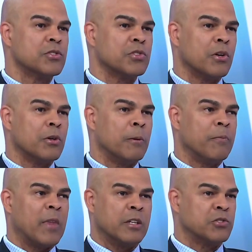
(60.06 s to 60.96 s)

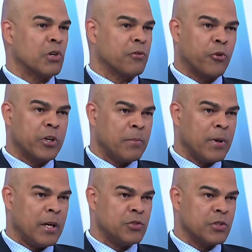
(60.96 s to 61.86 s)
So, and it took 40
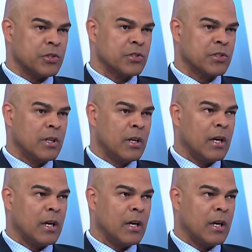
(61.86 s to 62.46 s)
pages.